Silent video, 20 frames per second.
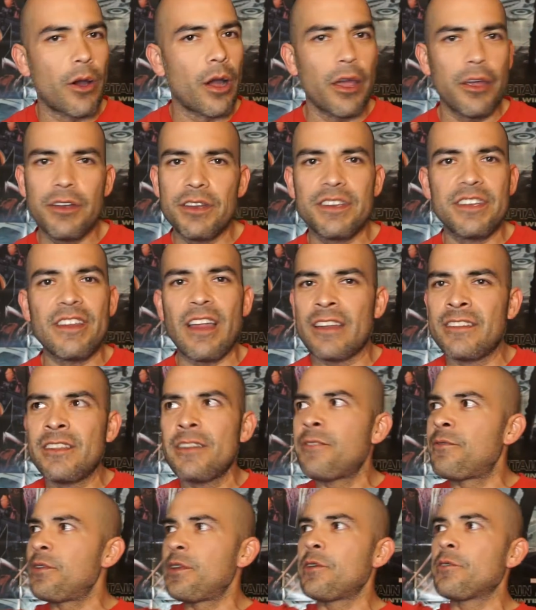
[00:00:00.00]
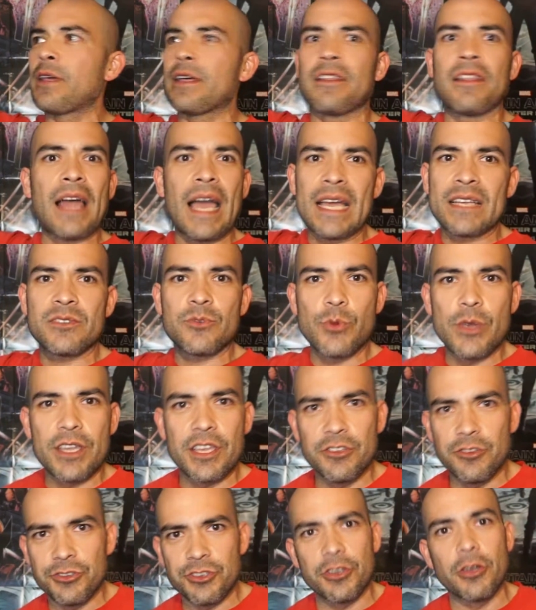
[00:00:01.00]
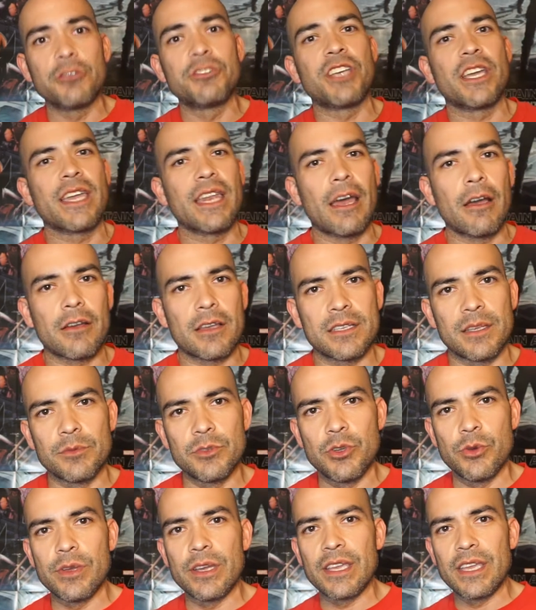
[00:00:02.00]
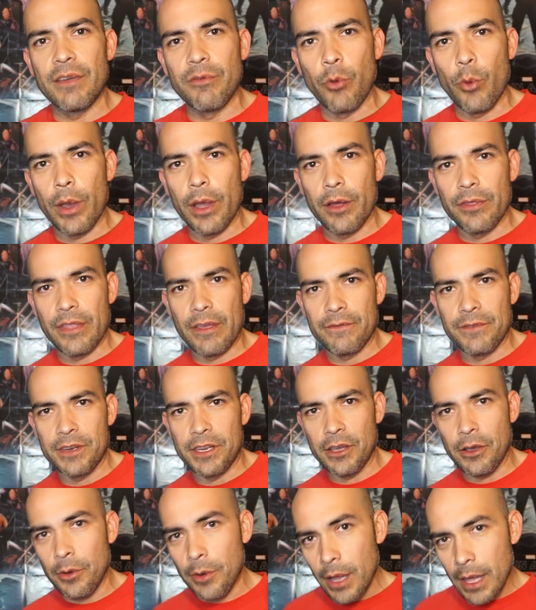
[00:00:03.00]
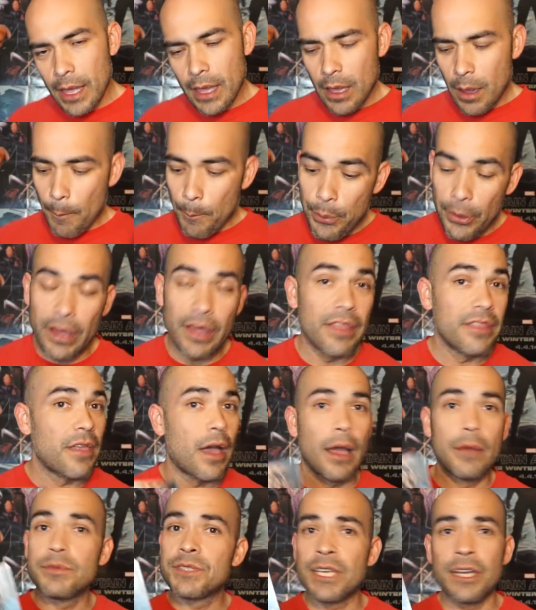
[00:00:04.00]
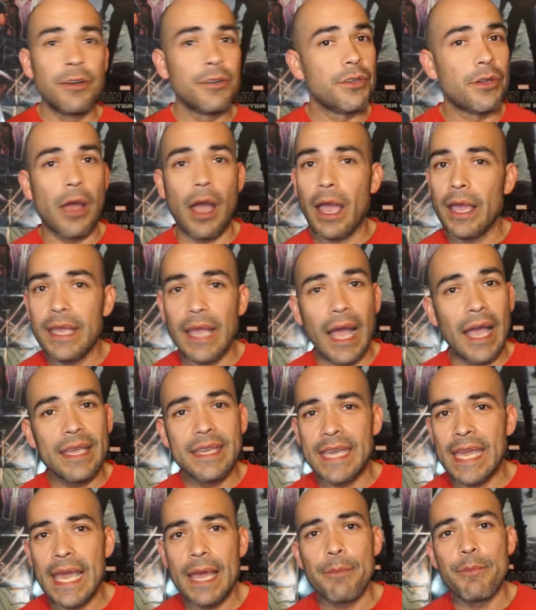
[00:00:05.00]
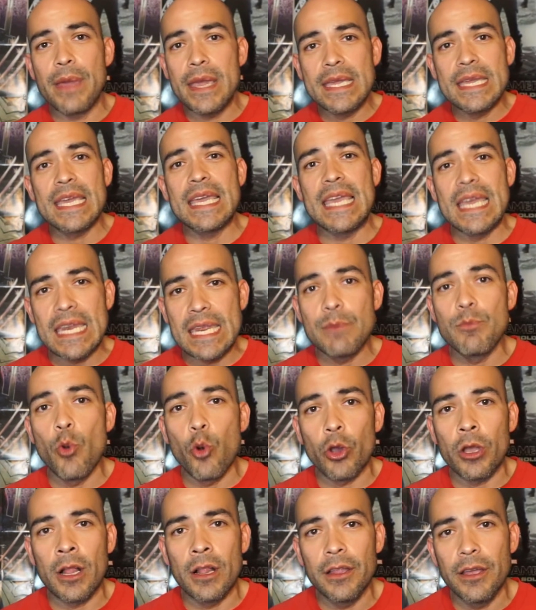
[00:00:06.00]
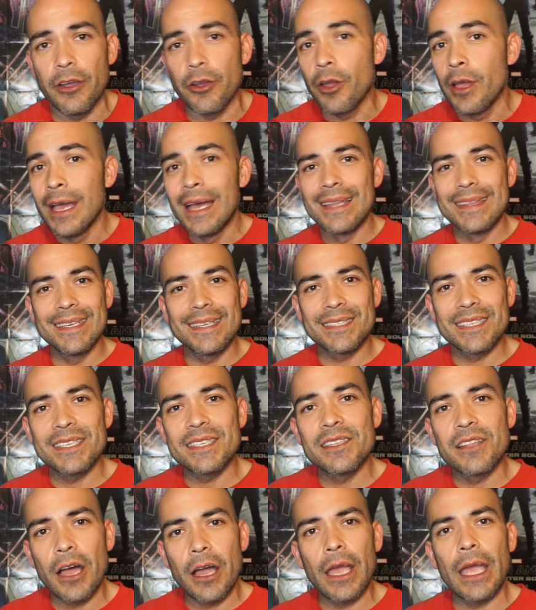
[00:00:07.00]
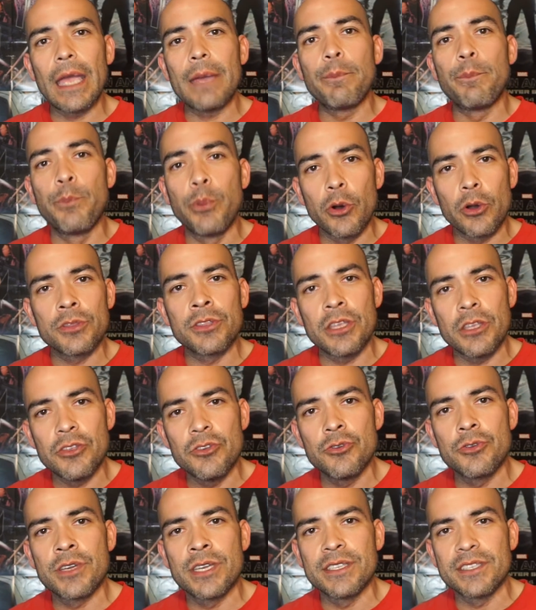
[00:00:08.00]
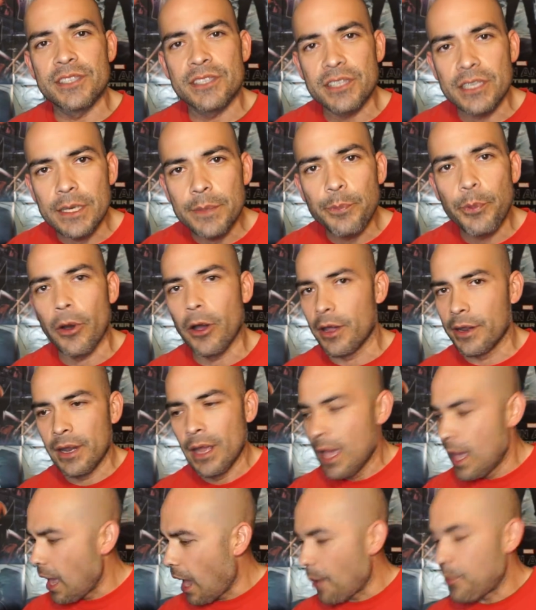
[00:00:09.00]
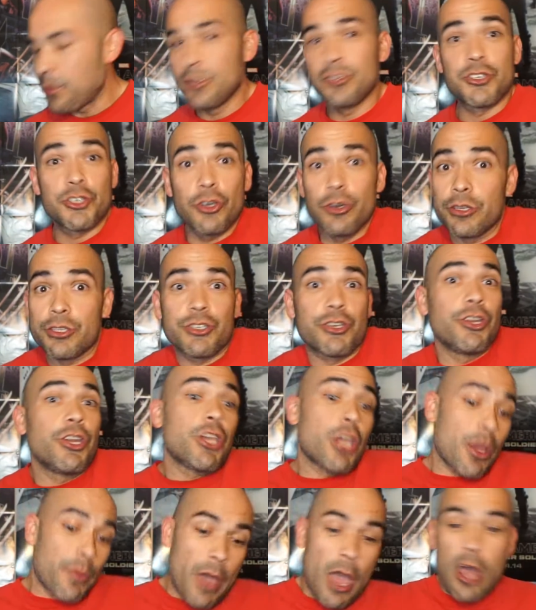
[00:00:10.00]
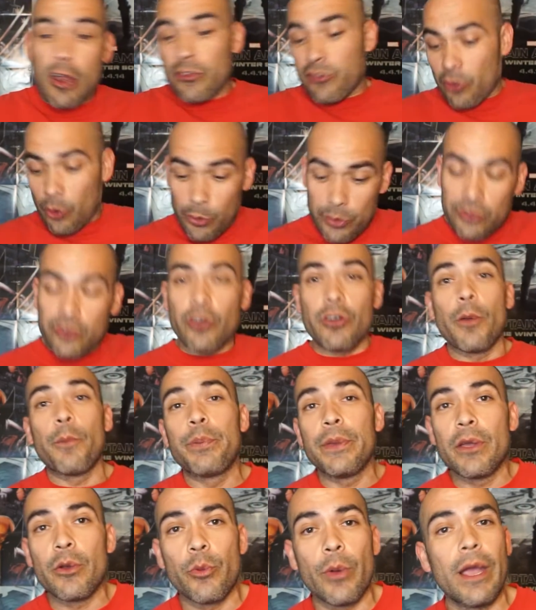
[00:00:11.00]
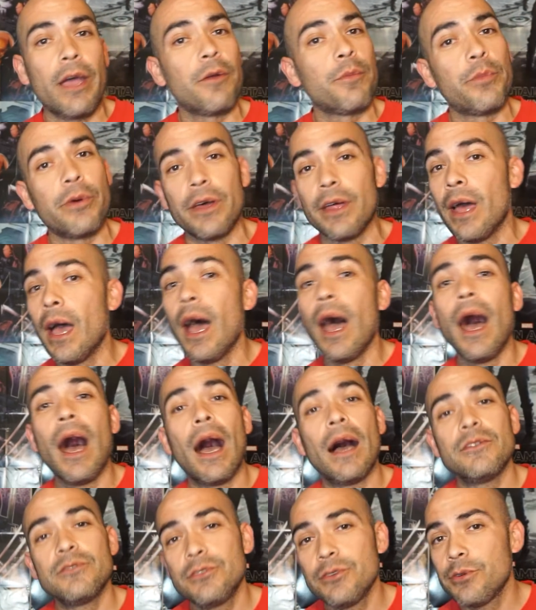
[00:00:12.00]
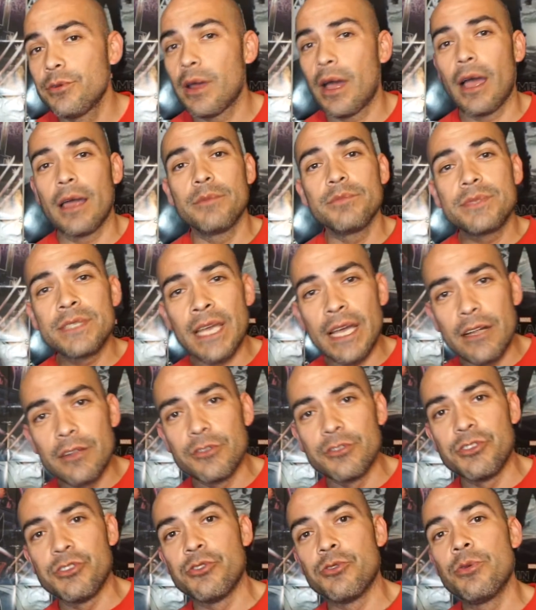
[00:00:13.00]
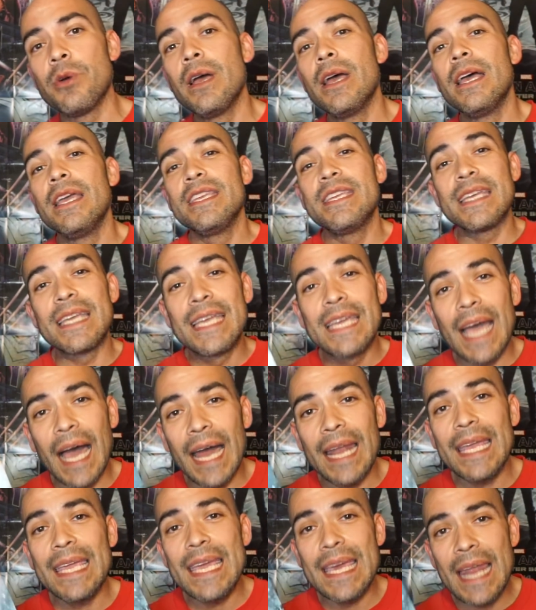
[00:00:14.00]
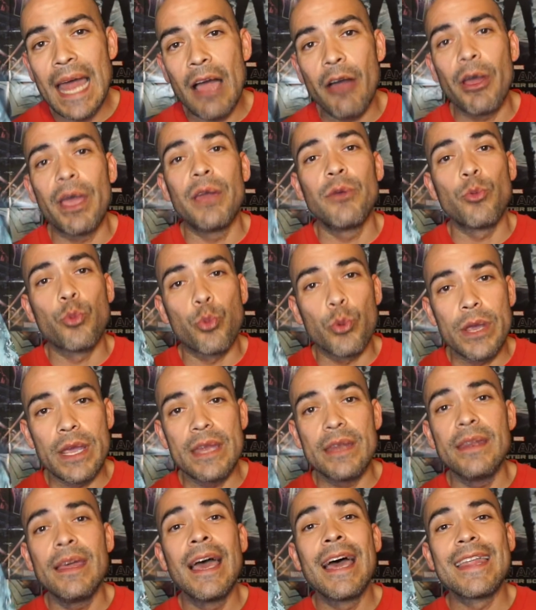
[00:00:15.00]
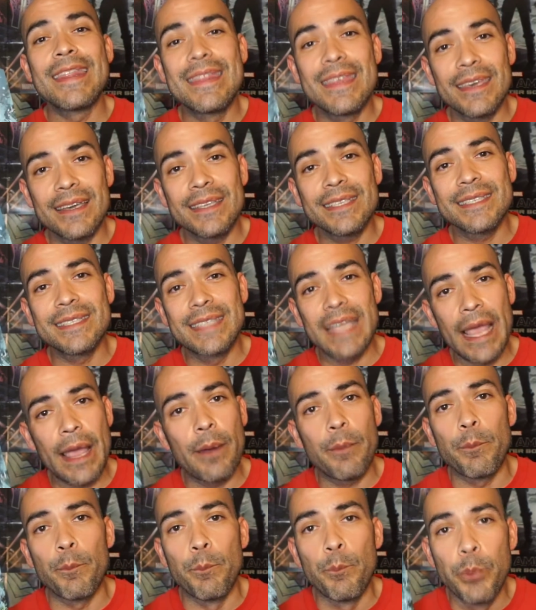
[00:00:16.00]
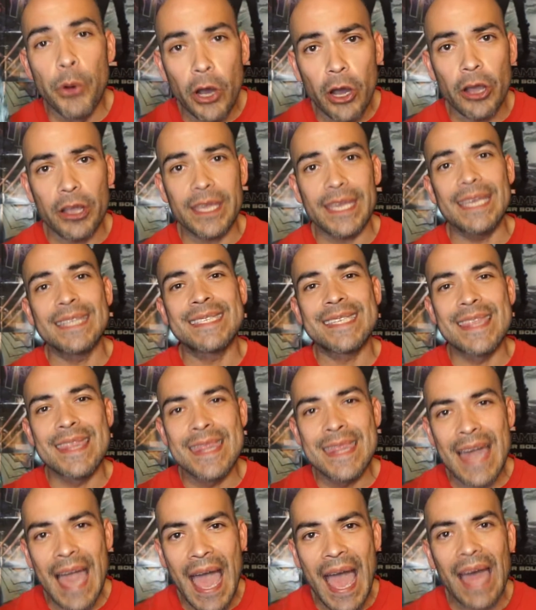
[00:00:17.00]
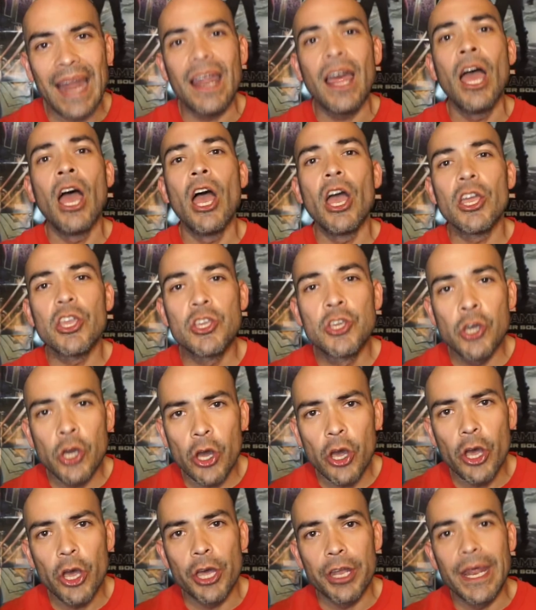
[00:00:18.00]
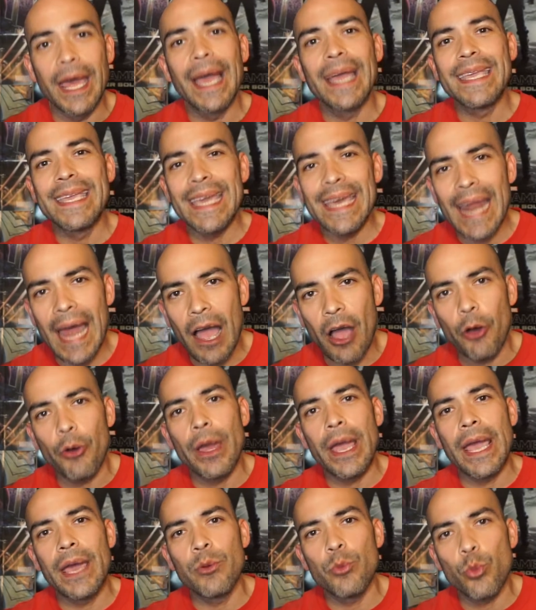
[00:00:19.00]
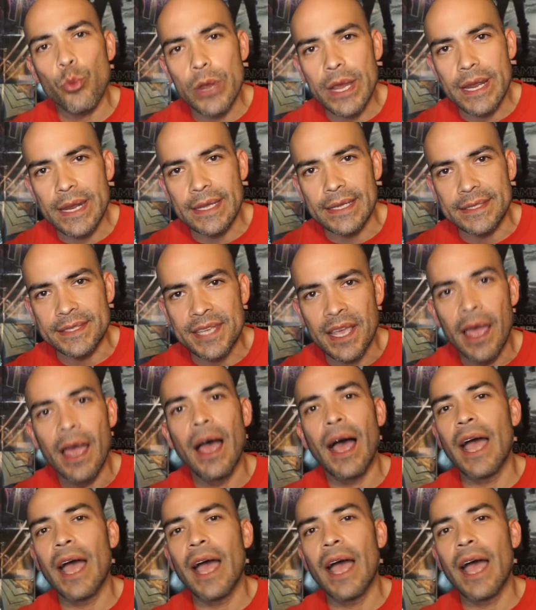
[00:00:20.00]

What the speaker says: I did a video like last week, and you should go check it out because I'm doing a giveaway on that video. But I'm telling you, I can't make it any more clear. This is not a book that you can sleep on. I mean, sure, it's going to come out. It's always going to be around. But, dude, I'm telling you, you got to get out and read this damn book. It's that good. Get out and read it.